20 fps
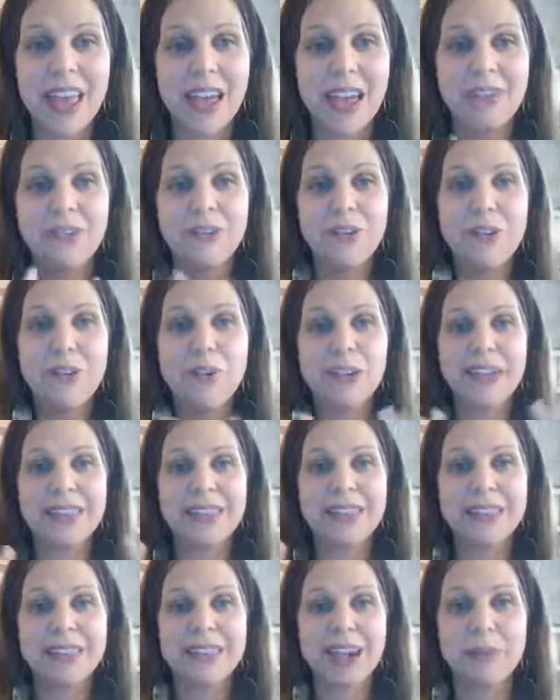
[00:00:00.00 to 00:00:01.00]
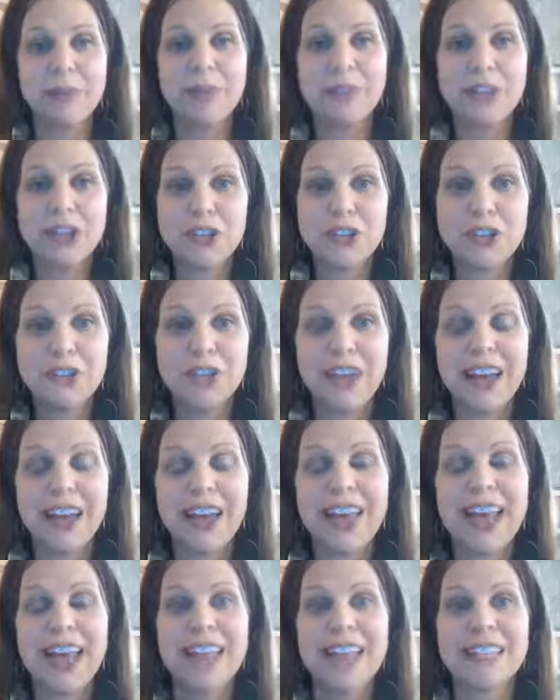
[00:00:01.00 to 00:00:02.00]
and viewing this time of teshuva
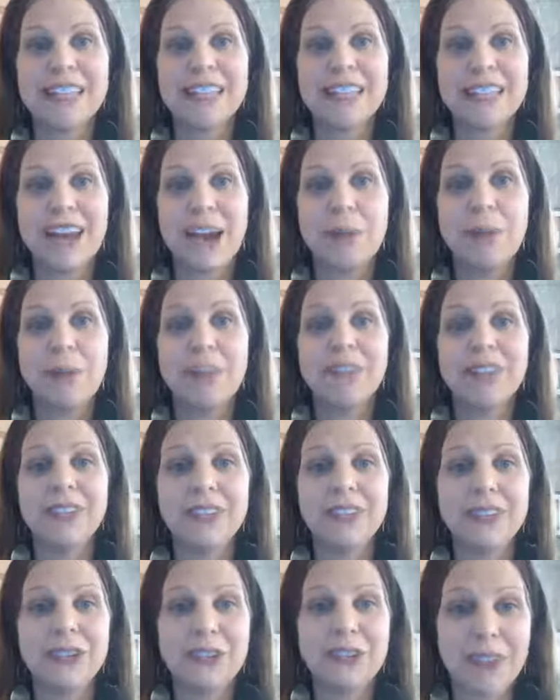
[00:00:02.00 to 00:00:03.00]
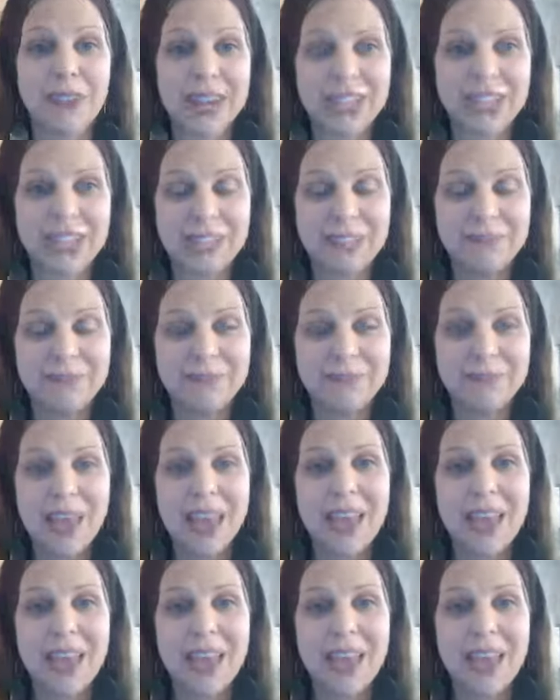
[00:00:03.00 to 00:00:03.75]
as a time of integration.